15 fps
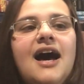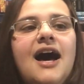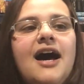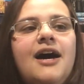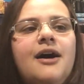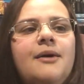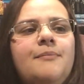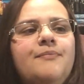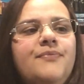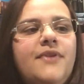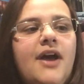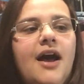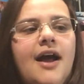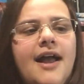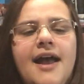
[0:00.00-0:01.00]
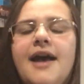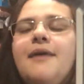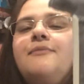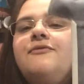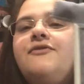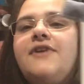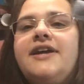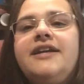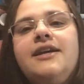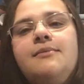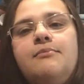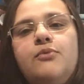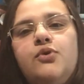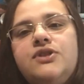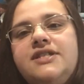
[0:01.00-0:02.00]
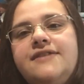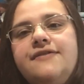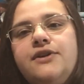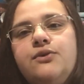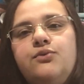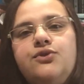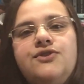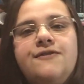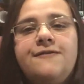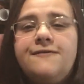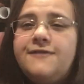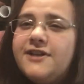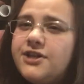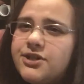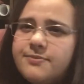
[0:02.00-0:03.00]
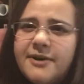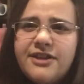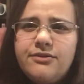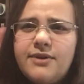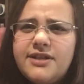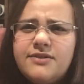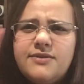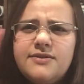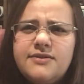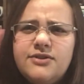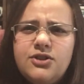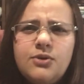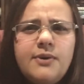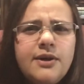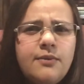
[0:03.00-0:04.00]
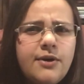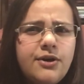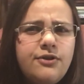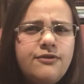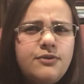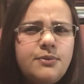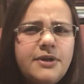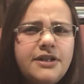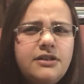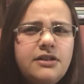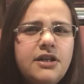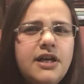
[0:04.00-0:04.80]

I am finding it more difficult to finish my threads doing 1/1.